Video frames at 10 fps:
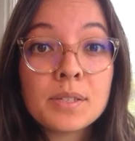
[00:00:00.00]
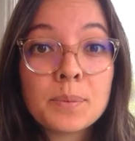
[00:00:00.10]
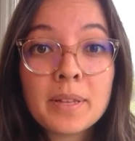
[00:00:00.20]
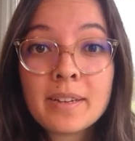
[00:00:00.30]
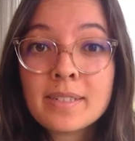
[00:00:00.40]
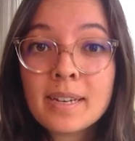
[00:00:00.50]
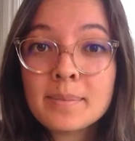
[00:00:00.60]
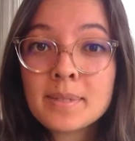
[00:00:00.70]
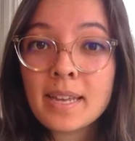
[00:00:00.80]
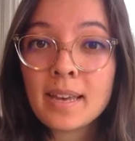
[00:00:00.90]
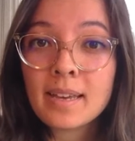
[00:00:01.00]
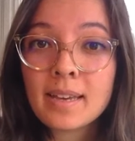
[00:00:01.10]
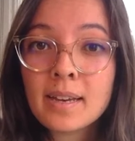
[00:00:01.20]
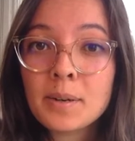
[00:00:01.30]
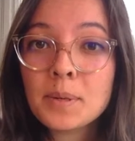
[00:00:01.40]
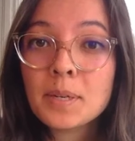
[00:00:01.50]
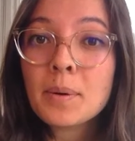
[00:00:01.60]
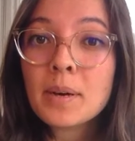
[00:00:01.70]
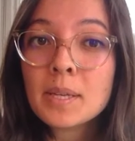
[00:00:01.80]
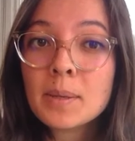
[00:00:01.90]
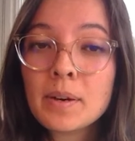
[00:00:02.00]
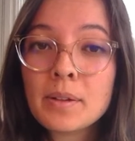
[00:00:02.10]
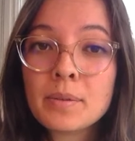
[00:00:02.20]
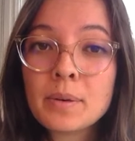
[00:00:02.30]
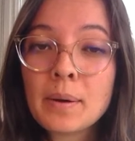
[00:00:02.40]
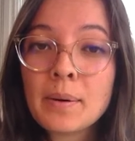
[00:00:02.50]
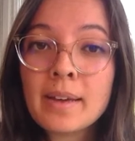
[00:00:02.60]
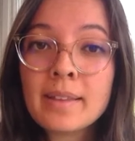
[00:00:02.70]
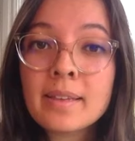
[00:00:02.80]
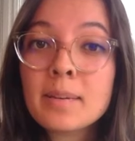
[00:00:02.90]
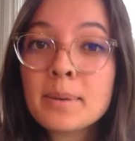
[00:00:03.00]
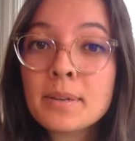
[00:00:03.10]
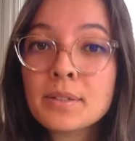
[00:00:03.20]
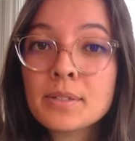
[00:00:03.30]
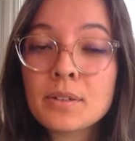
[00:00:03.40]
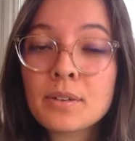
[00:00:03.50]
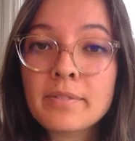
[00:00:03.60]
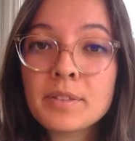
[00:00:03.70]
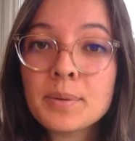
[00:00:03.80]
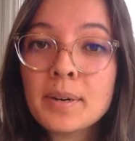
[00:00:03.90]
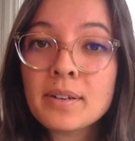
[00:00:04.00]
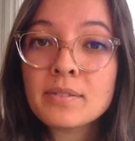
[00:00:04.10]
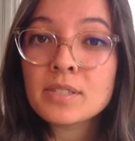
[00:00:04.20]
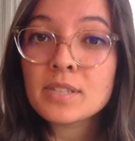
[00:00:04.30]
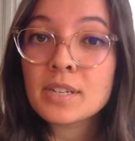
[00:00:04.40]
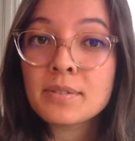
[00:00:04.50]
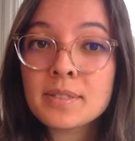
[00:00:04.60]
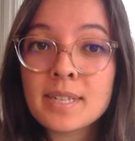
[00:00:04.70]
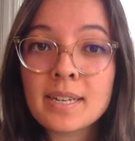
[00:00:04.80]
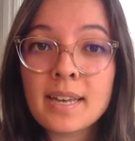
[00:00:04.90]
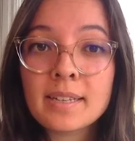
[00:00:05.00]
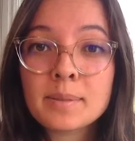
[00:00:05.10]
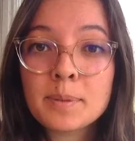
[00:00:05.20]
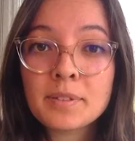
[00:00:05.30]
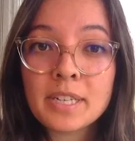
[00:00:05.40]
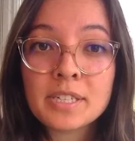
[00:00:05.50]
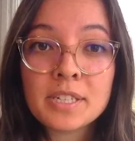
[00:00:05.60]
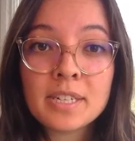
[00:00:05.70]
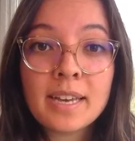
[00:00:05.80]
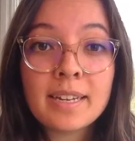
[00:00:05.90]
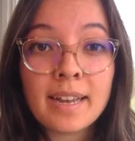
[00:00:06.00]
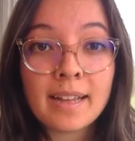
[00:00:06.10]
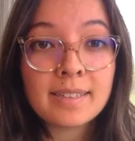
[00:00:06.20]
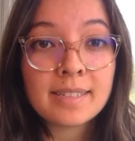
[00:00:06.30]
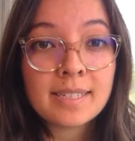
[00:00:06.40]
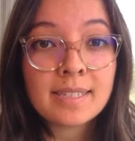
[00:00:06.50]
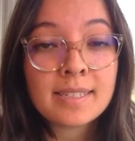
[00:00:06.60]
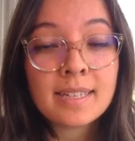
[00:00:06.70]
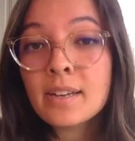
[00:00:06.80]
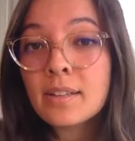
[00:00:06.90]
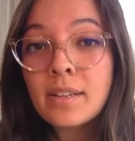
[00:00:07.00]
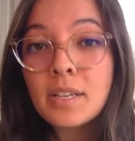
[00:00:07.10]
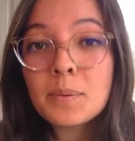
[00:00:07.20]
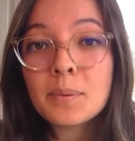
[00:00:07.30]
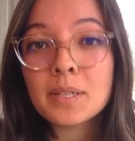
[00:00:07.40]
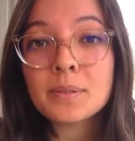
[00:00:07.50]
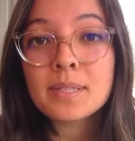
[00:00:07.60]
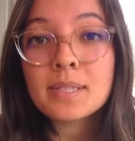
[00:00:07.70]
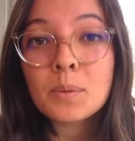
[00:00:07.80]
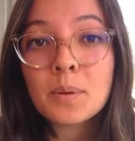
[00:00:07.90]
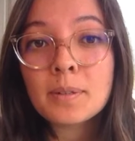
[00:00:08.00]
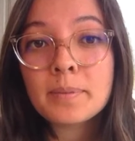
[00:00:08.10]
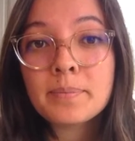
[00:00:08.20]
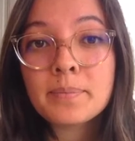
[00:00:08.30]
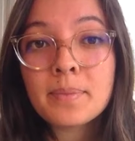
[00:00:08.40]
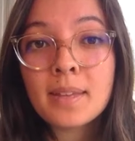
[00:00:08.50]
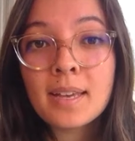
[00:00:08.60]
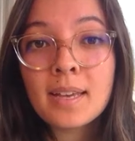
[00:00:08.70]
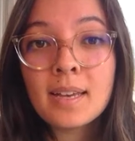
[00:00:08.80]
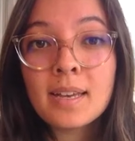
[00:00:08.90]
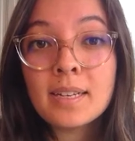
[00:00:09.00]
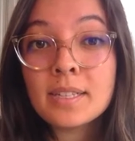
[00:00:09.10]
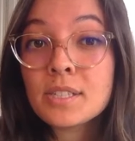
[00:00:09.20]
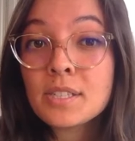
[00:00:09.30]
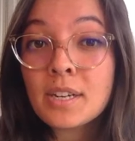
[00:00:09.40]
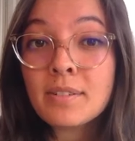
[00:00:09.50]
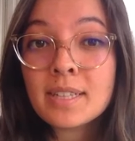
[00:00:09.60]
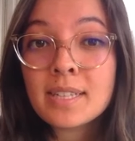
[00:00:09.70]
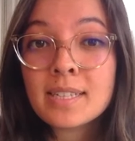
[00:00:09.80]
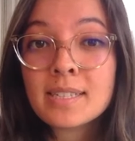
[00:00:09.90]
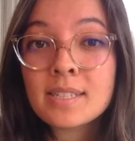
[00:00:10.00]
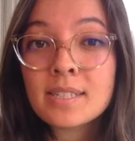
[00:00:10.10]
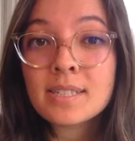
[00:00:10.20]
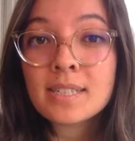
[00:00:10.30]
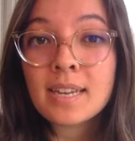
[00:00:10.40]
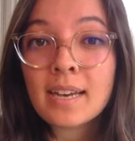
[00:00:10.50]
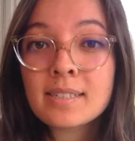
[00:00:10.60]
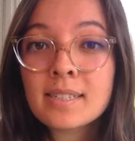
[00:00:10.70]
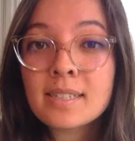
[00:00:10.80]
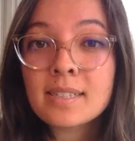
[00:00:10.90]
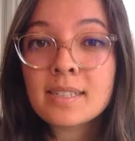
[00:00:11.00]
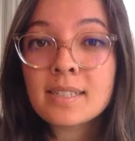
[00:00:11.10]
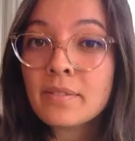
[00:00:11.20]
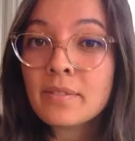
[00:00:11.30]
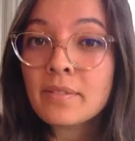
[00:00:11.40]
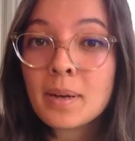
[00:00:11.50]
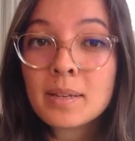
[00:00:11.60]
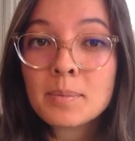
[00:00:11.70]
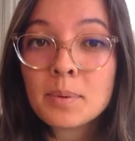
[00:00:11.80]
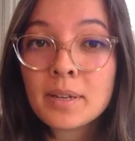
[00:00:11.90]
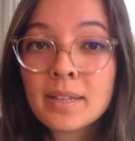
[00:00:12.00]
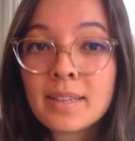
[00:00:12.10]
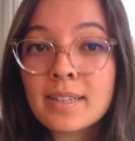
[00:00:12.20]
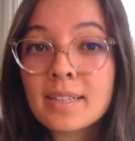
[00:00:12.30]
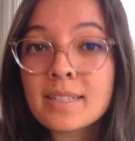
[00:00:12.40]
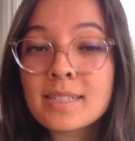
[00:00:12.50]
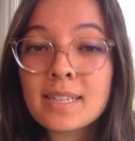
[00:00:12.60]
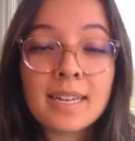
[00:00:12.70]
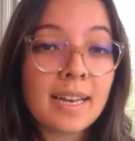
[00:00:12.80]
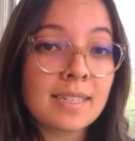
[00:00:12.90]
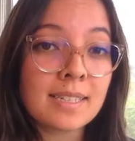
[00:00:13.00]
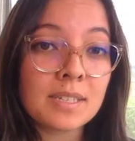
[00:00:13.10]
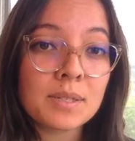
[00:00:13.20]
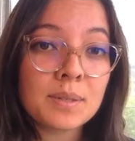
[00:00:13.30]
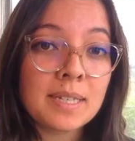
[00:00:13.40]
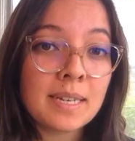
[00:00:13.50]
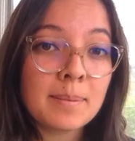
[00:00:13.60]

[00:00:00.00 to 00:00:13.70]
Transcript: So with our time today, I want to walk you all through how I think about using GraphQL for general data exploration and analysis, like you would use SQL. It's generally easier to get access to a GraphQL endpoint than it is to get access to a